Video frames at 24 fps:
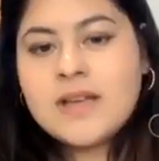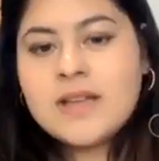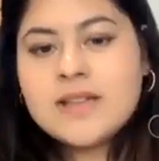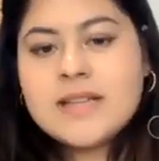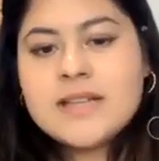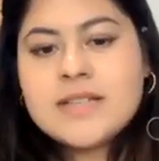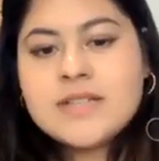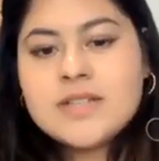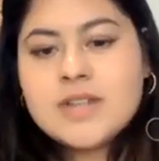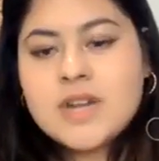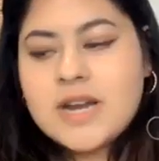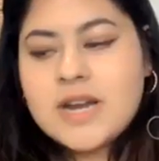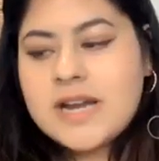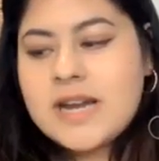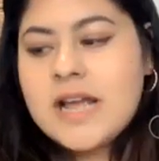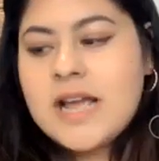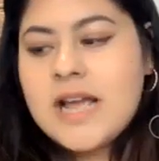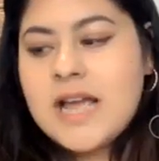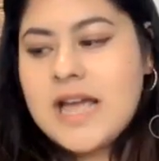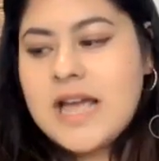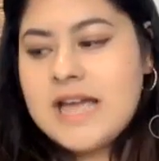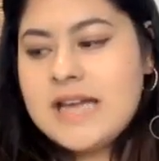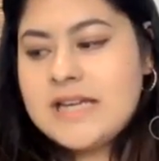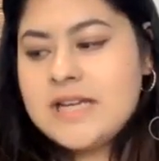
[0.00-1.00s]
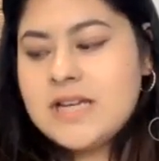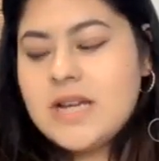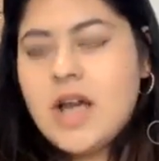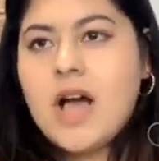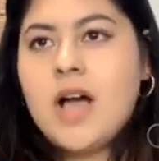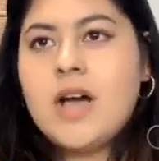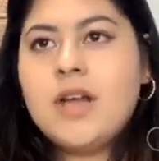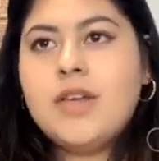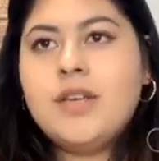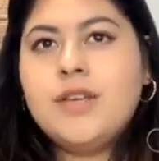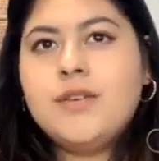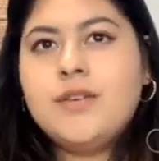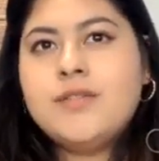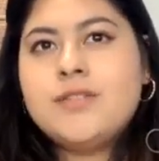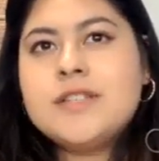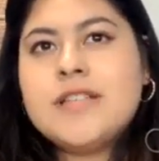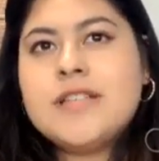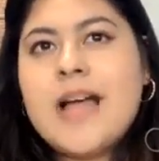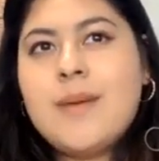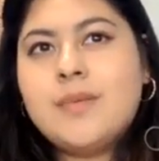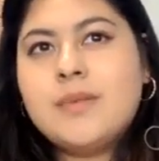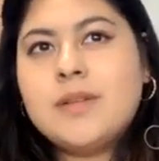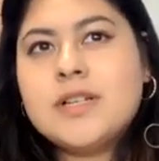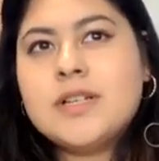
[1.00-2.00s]
That's great. And you've
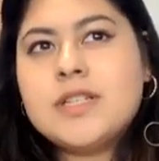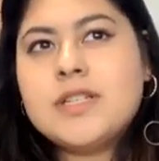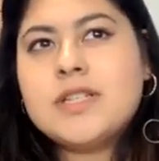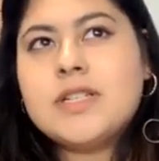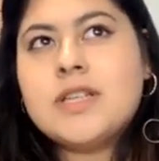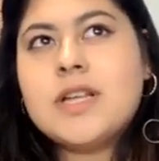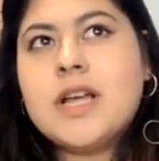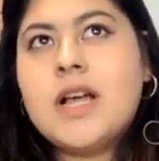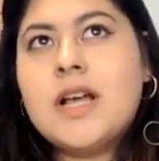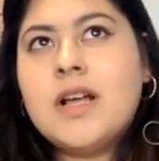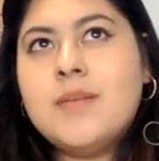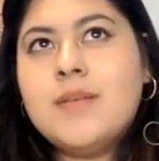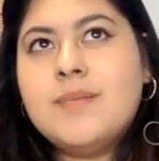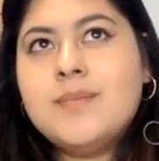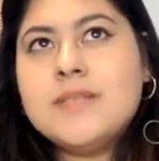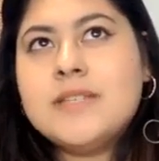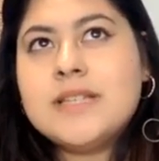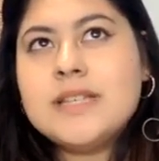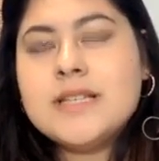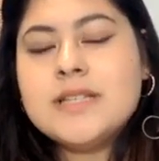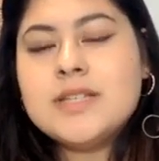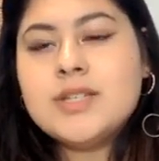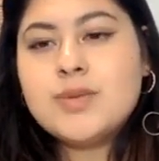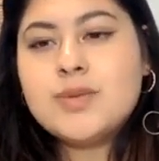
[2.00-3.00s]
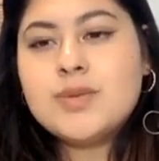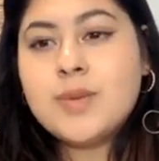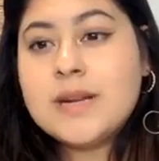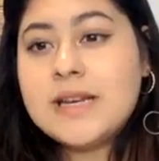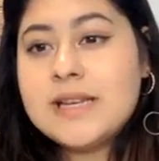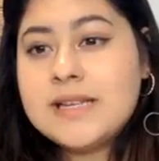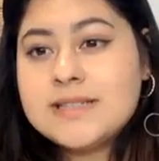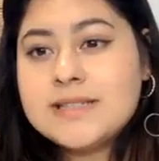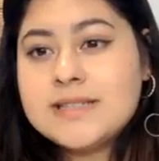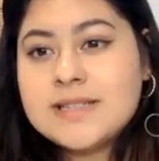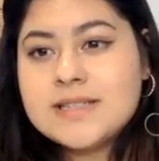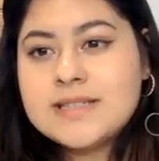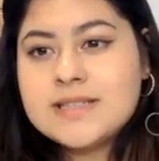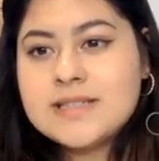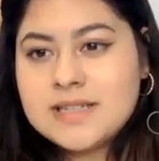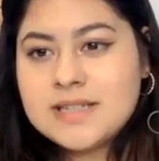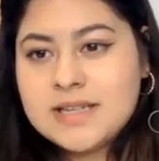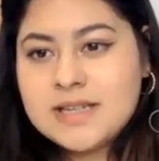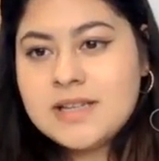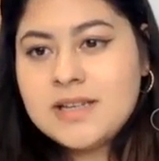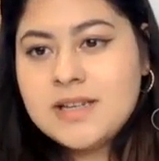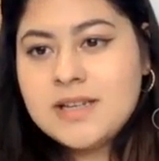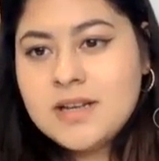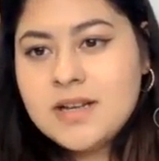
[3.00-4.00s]
established since
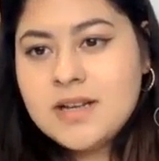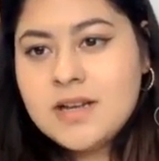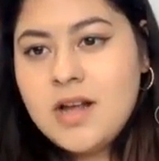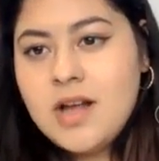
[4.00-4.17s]
2016.